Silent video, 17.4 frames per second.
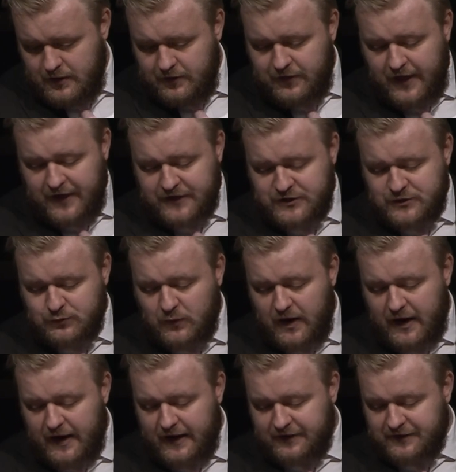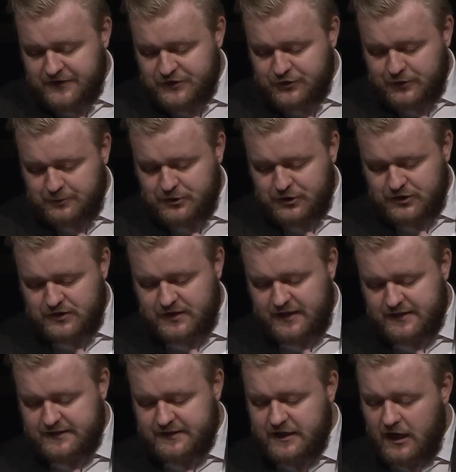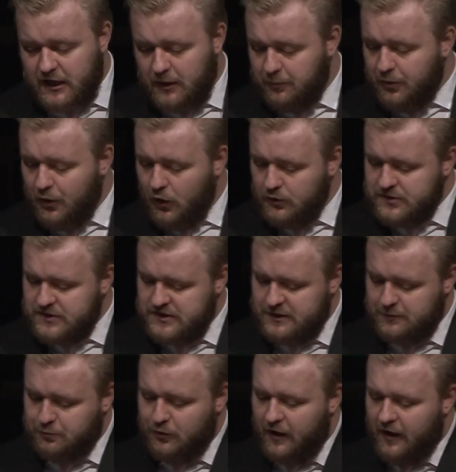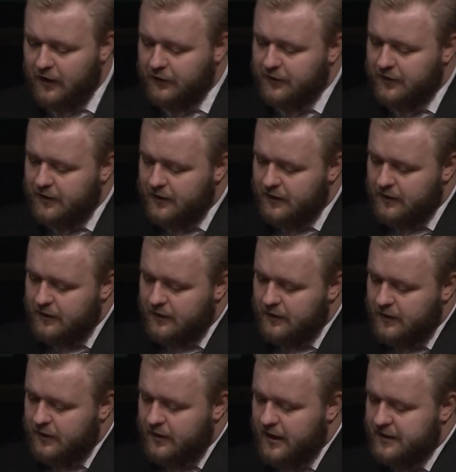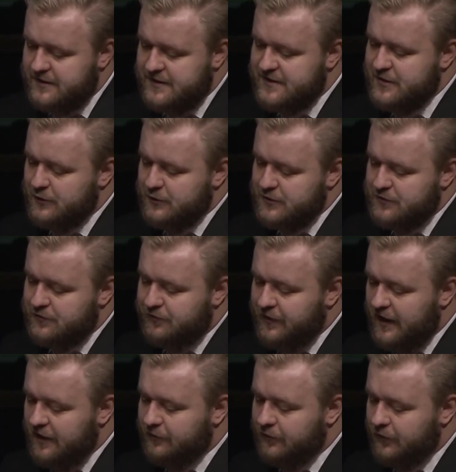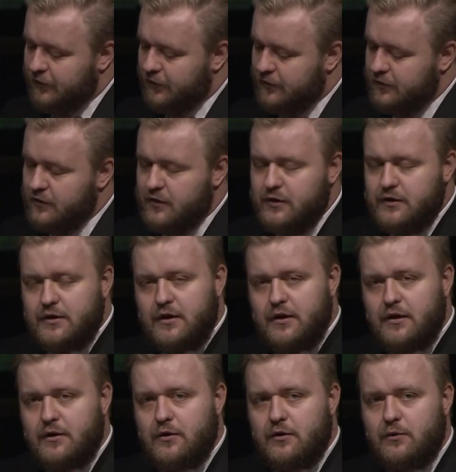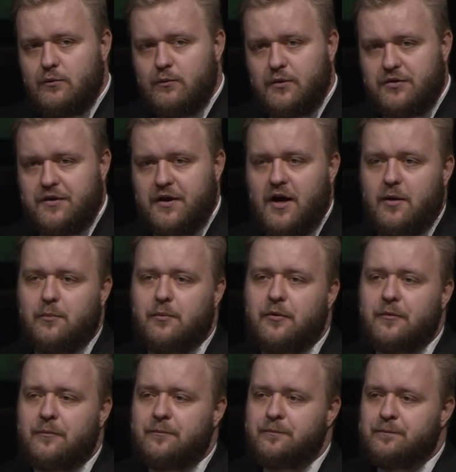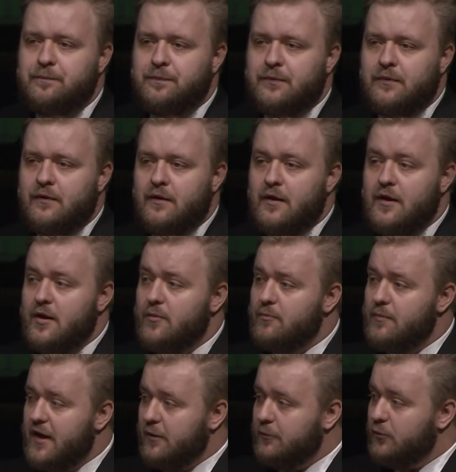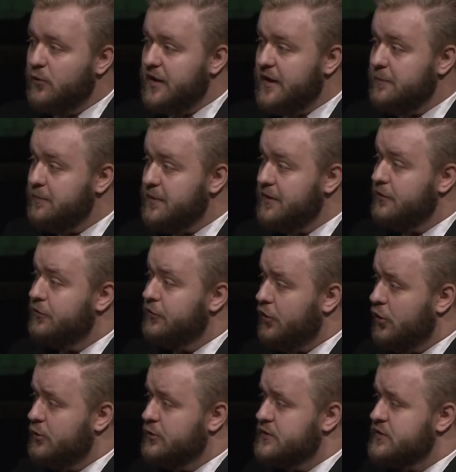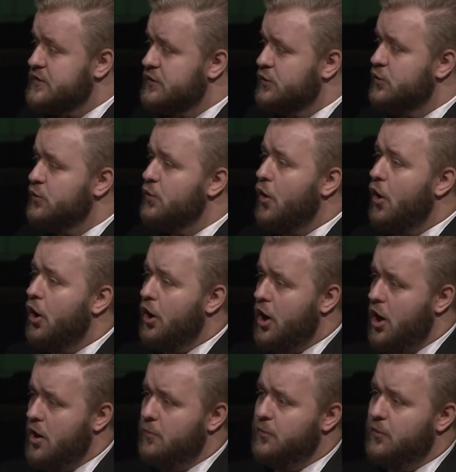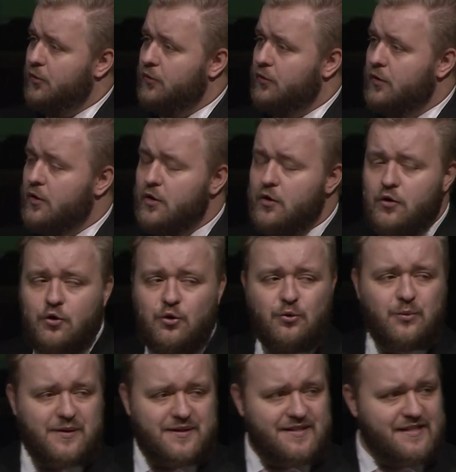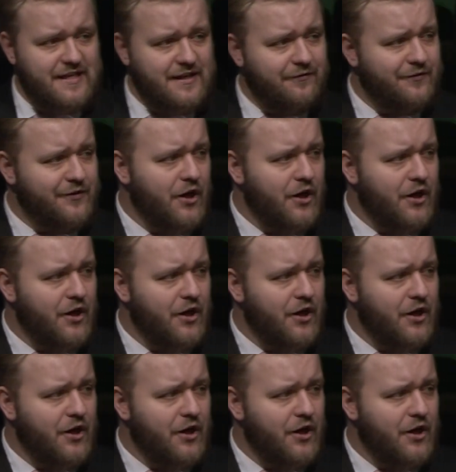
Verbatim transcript: That is why the scripture says God opposes the proud and sows favor with the humble. May we be those who are humble, who receive